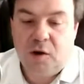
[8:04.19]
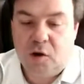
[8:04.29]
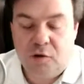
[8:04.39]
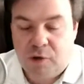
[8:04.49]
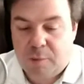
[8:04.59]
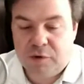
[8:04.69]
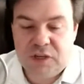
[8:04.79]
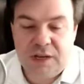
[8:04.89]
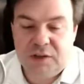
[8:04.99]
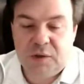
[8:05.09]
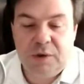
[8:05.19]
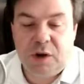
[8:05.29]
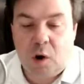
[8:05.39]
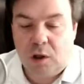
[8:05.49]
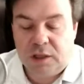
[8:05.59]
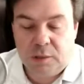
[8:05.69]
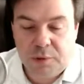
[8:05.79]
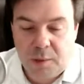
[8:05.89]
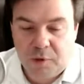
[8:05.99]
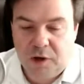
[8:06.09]
could represent somebody calling the
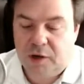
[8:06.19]
plumber.